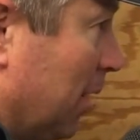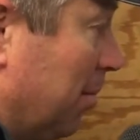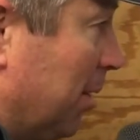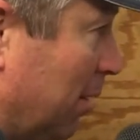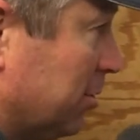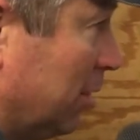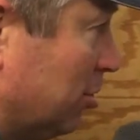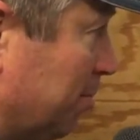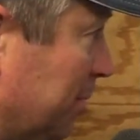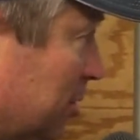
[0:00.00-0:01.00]
But I was
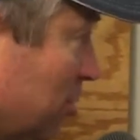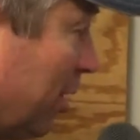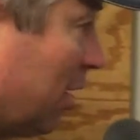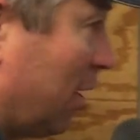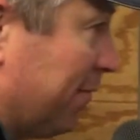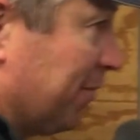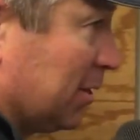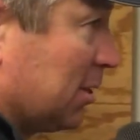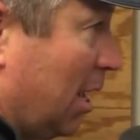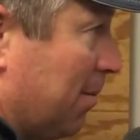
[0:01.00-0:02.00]
also pleased with the way our
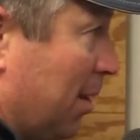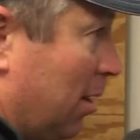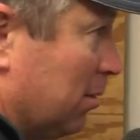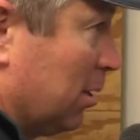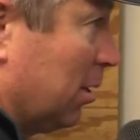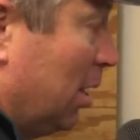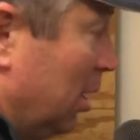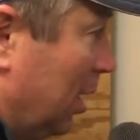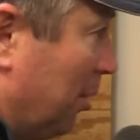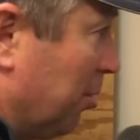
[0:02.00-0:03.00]
offense came out. And
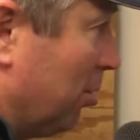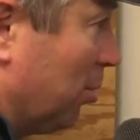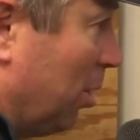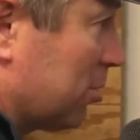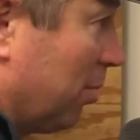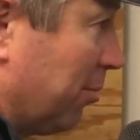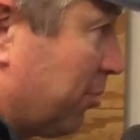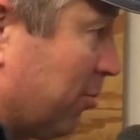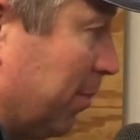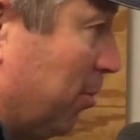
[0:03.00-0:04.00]
yeah, we only walked away
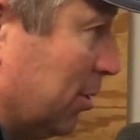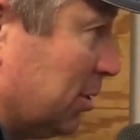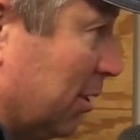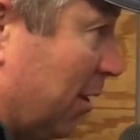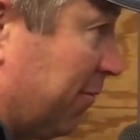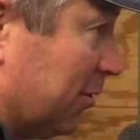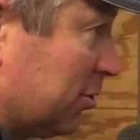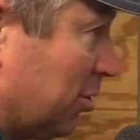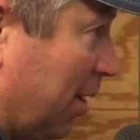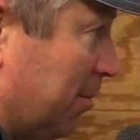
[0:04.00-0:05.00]
with 3 points on that
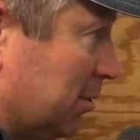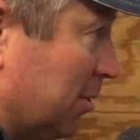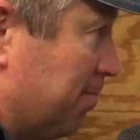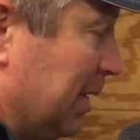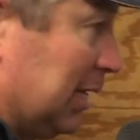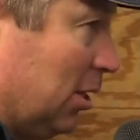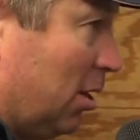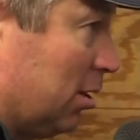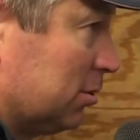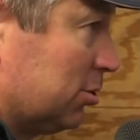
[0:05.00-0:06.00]
first drive, but it was a big,
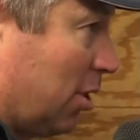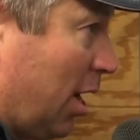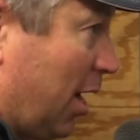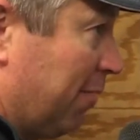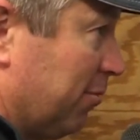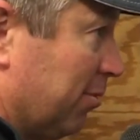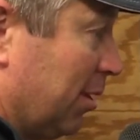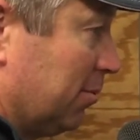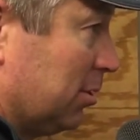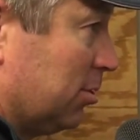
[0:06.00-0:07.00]
long drive. We were
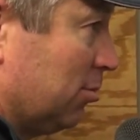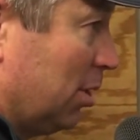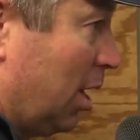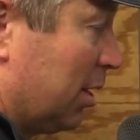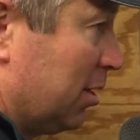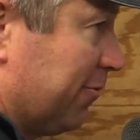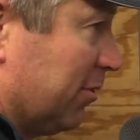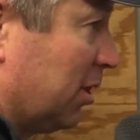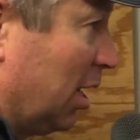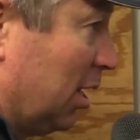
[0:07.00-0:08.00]
able to do a lot of
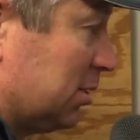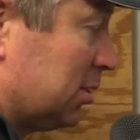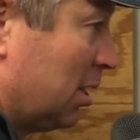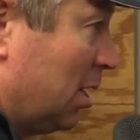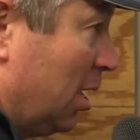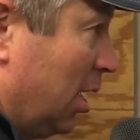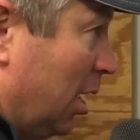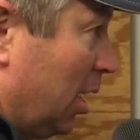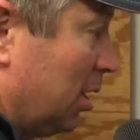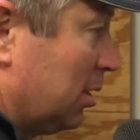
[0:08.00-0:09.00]
different things,
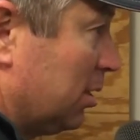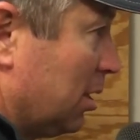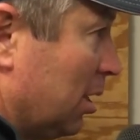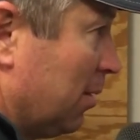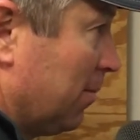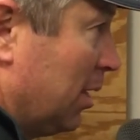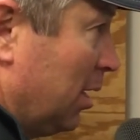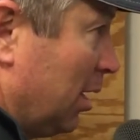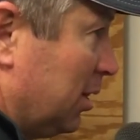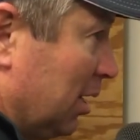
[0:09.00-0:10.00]
and
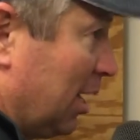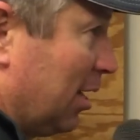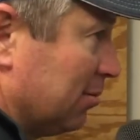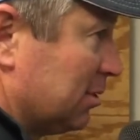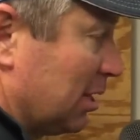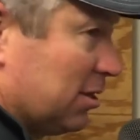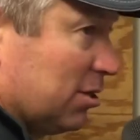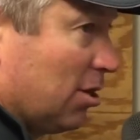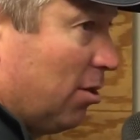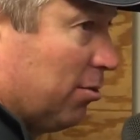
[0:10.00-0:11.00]
I think it helped set the
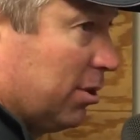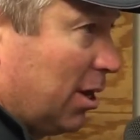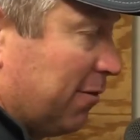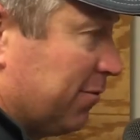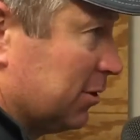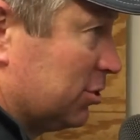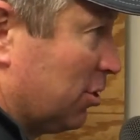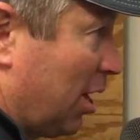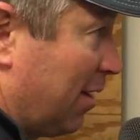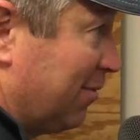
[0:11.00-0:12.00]
tone in that first
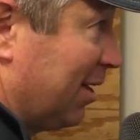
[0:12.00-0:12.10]
drive.